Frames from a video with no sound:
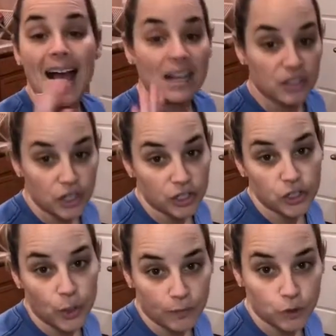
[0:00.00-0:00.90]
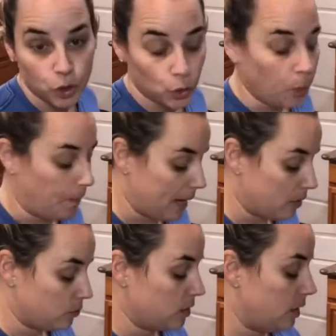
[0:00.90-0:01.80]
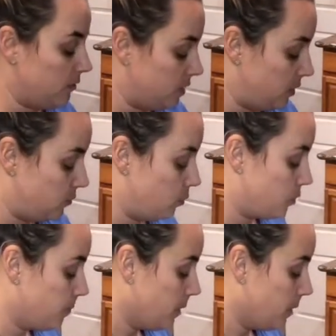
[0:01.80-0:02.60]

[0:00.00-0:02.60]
as long as you have 2 pounds of seafood.